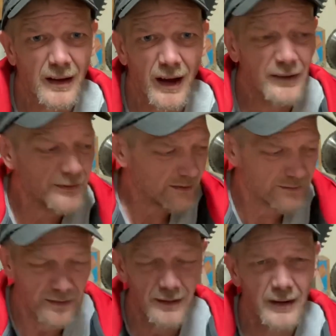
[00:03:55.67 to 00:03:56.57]
I've
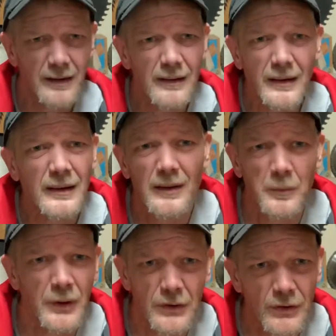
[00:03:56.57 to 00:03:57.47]
never entered into
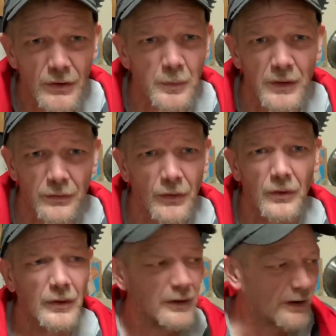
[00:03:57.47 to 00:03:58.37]
business
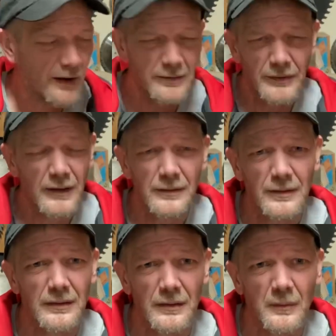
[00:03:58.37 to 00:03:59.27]
before. I've
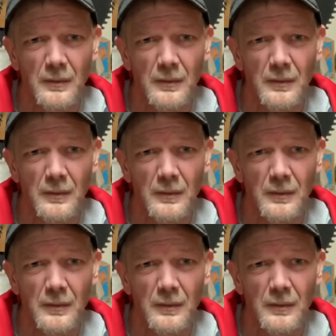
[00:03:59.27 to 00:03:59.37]
never